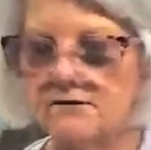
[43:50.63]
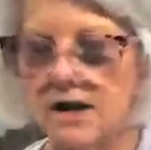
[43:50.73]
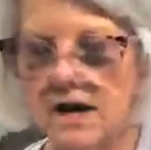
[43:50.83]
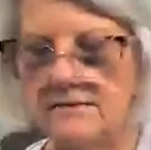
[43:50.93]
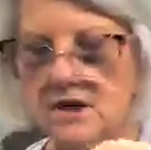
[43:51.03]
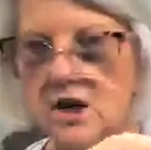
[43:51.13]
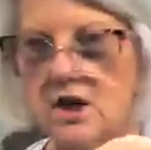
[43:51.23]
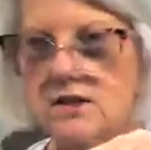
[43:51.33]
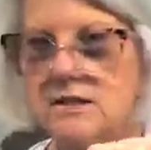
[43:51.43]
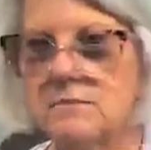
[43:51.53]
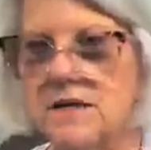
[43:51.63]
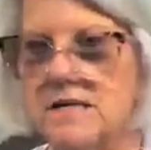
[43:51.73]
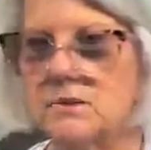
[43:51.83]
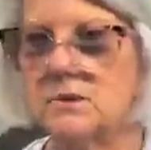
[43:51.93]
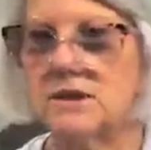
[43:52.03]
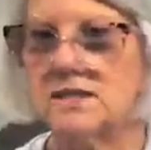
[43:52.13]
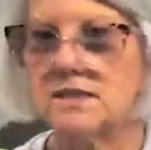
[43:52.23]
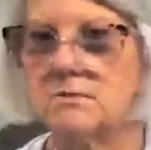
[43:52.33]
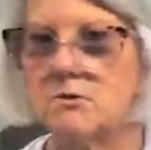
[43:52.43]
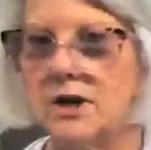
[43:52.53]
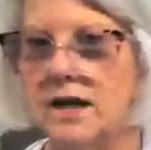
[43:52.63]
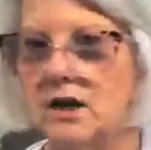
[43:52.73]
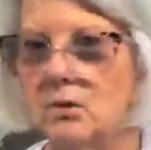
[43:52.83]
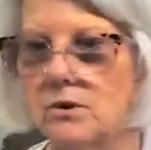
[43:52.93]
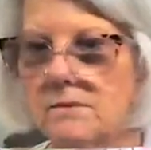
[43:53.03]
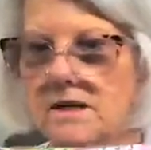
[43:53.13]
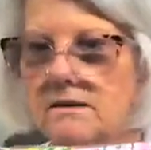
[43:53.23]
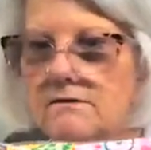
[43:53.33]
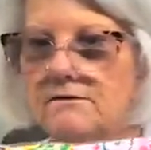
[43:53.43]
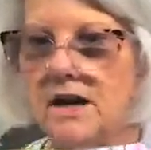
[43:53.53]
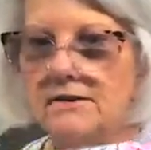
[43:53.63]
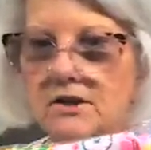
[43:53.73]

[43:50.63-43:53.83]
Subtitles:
5 yards a piece with this spring ribbon. 5